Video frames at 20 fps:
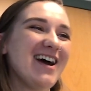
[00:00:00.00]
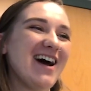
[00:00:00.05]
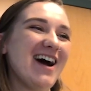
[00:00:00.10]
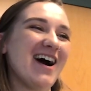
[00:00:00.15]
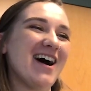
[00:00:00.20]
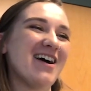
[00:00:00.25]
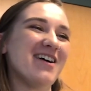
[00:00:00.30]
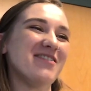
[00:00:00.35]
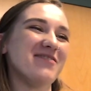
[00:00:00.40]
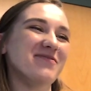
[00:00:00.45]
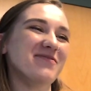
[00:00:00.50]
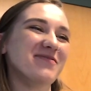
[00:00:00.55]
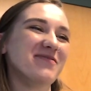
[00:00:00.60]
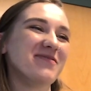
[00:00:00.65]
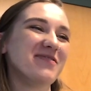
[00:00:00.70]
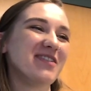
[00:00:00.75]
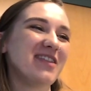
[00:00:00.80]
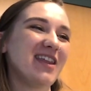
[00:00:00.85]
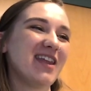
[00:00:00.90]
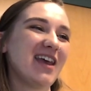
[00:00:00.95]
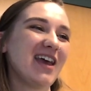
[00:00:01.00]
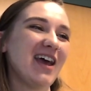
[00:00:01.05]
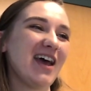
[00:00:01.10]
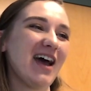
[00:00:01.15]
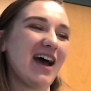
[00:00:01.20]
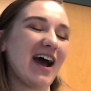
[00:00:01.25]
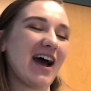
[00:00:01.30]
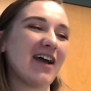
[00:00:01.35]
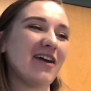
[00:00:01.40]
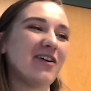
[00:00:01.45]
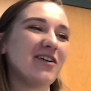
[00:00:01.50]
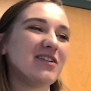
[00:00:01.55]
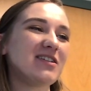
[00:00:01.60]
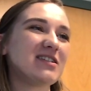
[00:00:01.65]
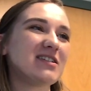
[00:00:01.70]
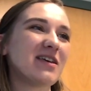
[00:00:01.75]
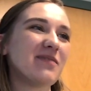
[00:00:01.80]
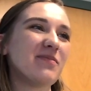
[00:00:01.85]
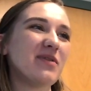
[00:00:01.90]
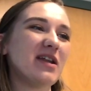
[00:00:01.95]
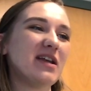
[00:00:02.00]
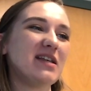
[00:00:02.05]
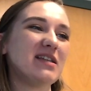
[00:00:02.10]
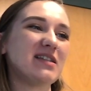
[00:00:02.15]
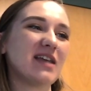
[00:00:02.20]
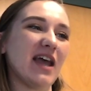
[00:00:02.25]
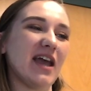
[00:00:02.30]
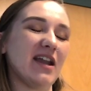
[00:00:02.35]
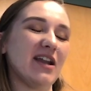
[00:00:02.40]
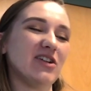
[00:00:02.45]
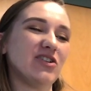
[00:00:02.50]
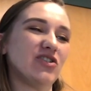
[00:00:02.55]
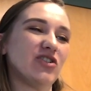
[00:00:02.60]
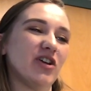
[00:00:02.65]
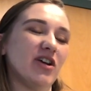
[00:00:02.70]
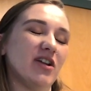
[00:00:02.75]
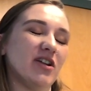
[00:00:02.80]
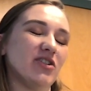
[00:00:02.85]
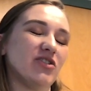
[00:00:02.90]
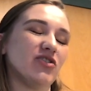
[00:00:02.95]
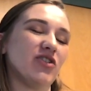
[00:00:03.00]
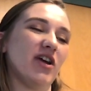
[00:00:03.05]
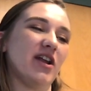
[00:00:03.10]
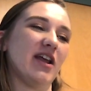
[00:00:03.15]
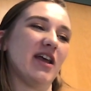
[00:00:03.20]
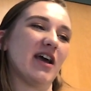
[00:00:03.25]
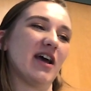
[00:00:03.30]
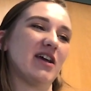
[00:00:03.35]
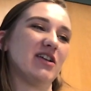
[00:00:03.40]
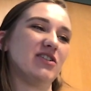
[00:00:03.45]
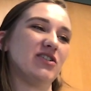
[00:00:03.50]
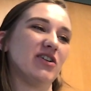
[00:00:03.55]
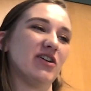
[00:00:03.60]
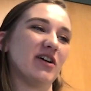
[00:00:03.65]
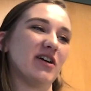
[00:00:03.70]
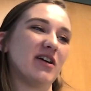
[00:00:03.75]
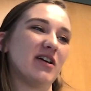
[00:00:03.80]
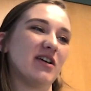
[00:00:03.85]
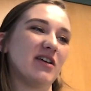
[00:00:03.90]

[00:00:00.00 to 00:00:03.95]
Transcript: I heard somebody say in a training I took,